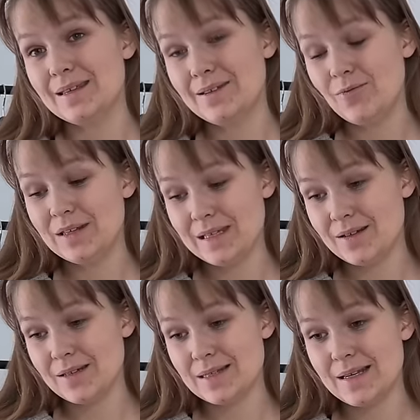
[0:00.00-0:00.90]

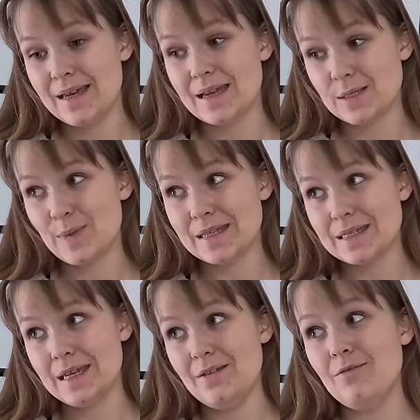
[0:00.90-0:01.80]
ridiculously
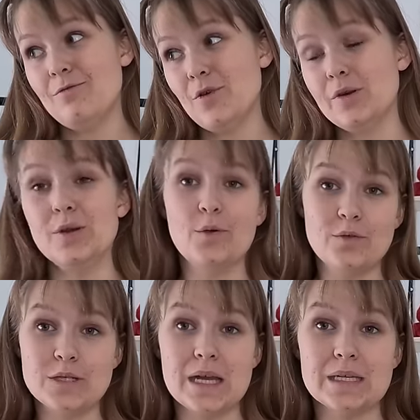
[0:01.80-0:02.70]
expensive for an
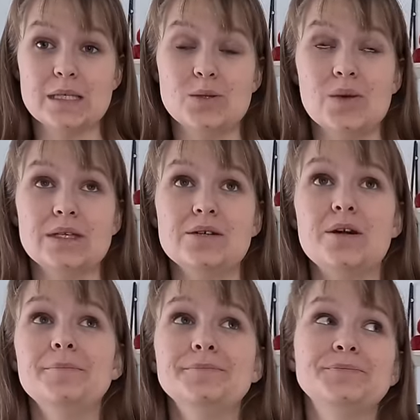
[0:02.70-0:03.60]
oversized
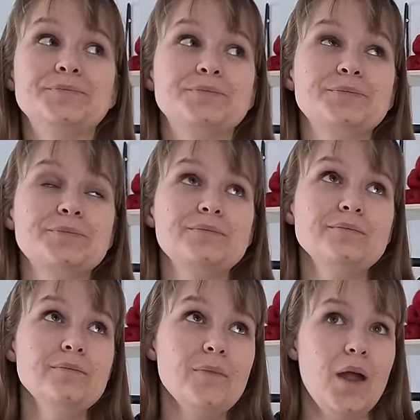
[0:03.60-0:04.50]
sweater.
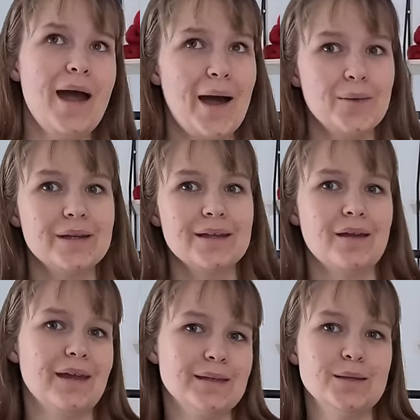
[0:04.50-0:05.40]
How can
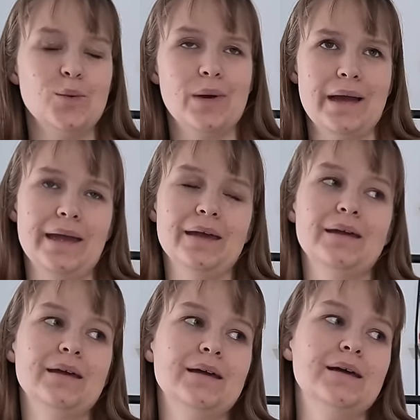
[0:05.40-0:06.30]
I get away
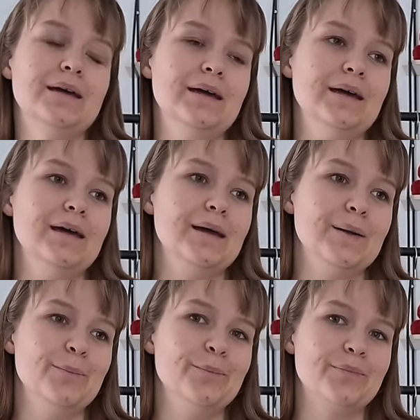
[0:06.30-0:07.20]

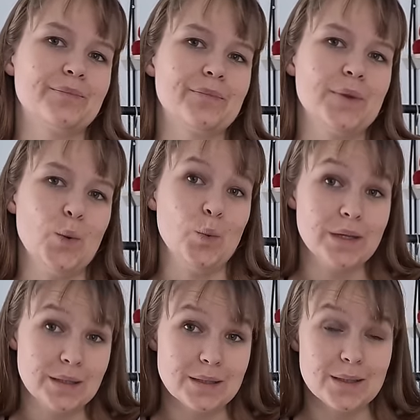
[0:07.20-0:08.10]

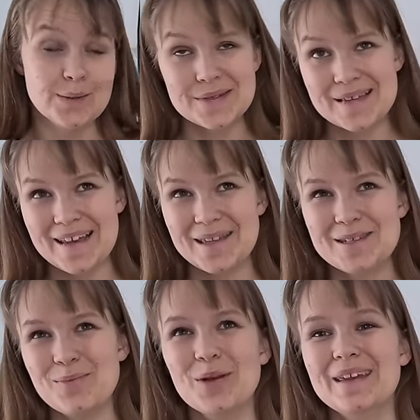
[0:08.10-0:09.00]
with using
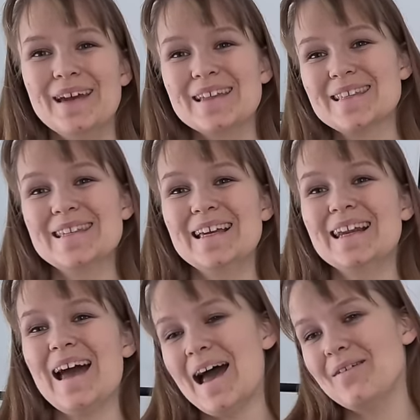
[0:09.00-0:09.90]
this money and
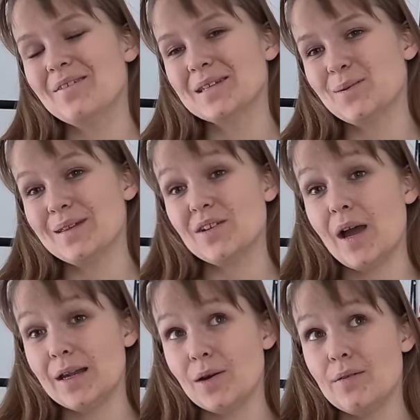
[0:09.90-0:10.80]
still have a sweater
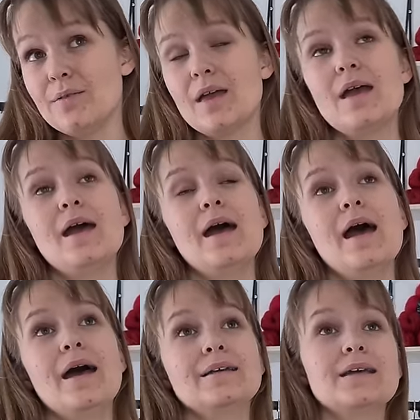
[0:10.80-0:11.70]
I love?
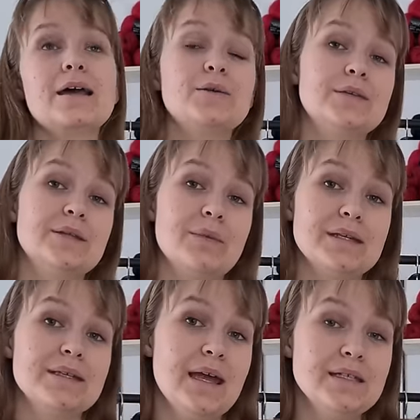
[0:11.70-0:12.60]
And I looked in my
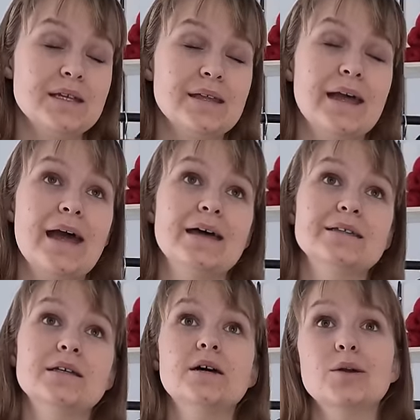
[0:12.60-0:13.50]
stash and I
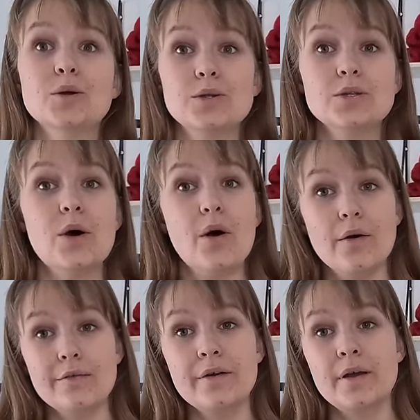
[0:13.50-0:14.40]
had a lot
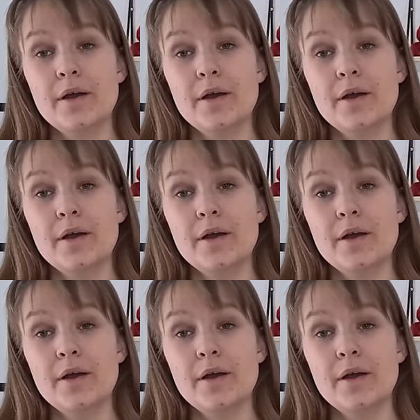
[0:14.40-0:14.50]
of